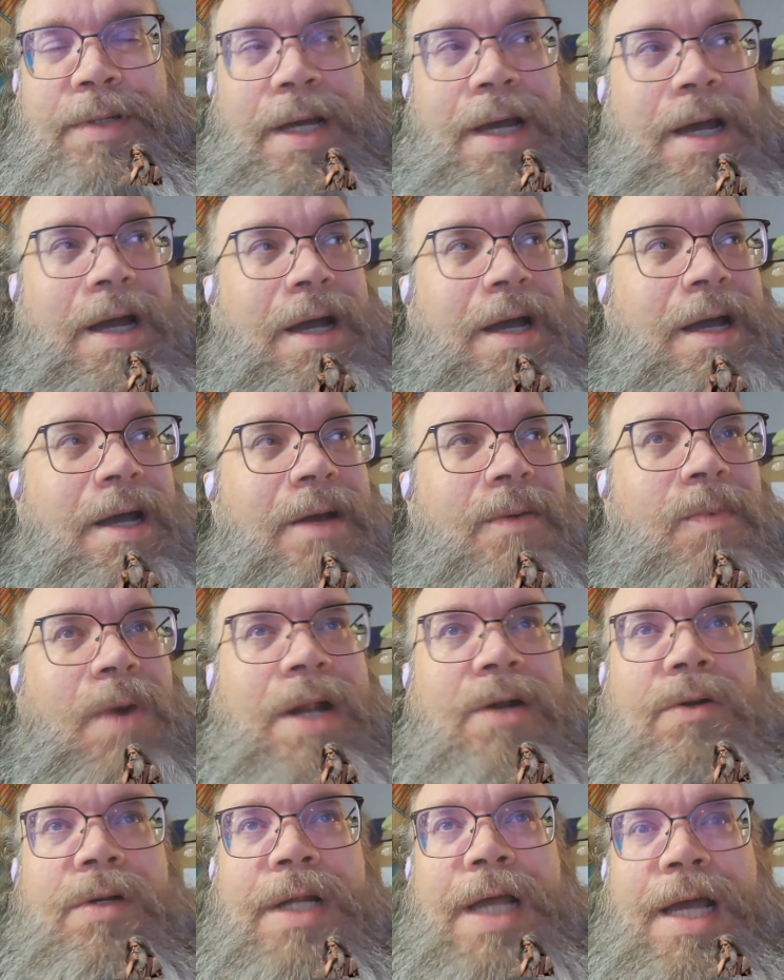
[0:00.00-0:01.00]

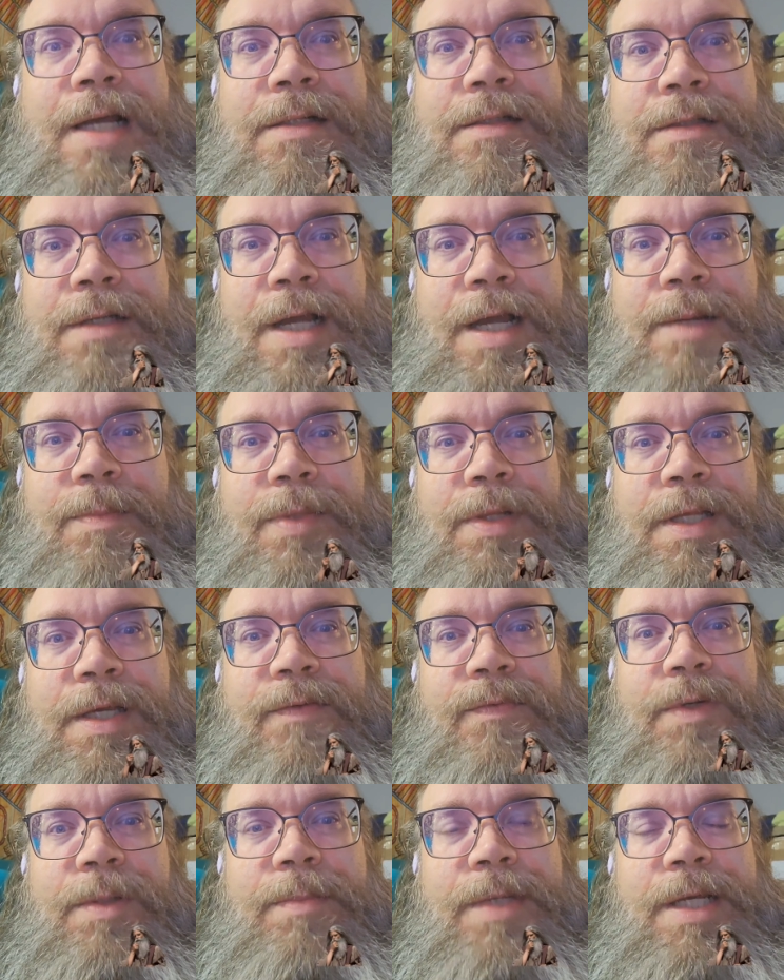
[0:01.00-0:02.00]
Ronald Hutton, I
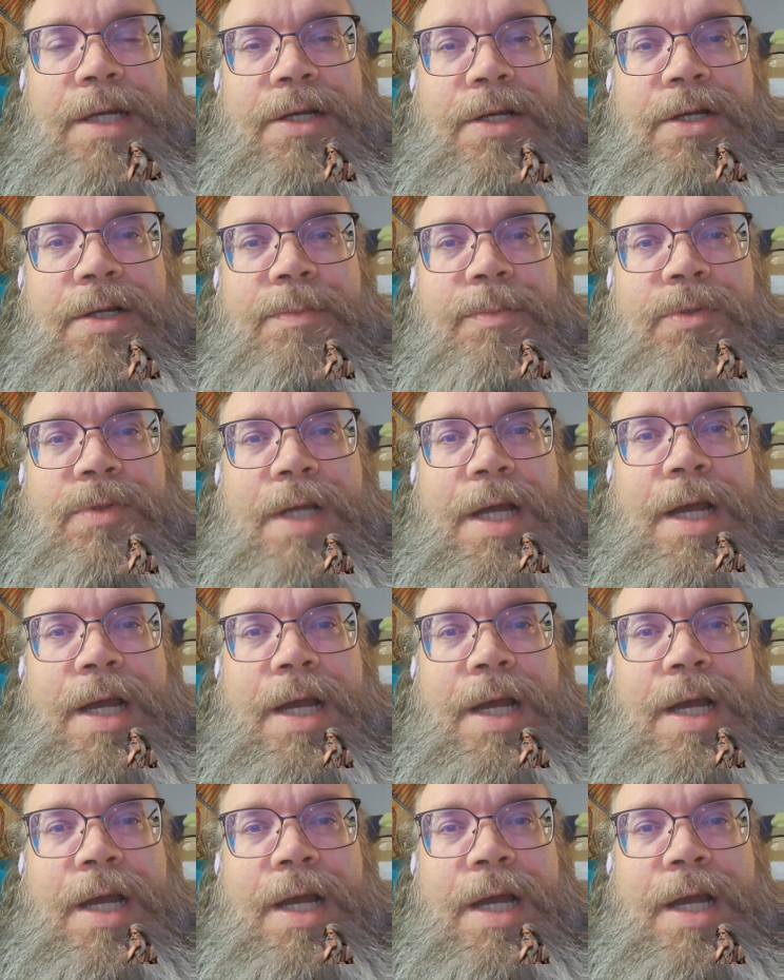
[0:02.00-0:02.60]
believe, would be a good